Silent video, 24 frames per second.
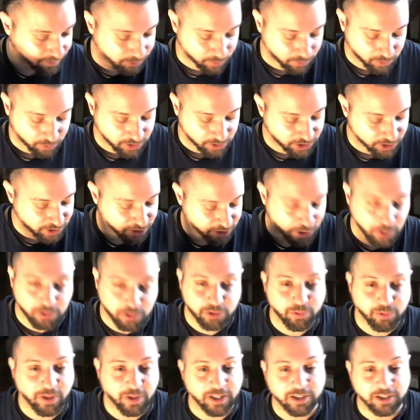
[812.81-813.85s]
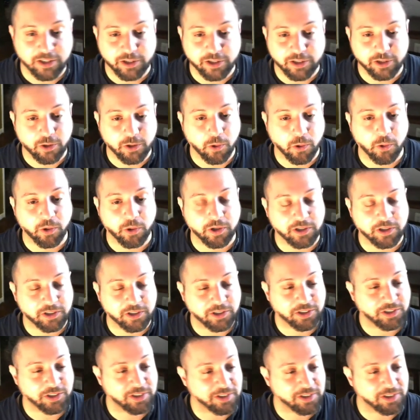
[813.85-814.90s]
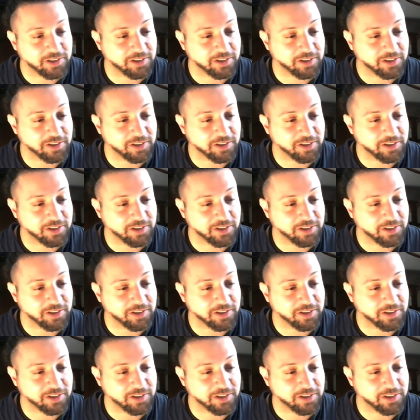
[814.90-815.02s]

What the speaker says: which just goes right into the chorus.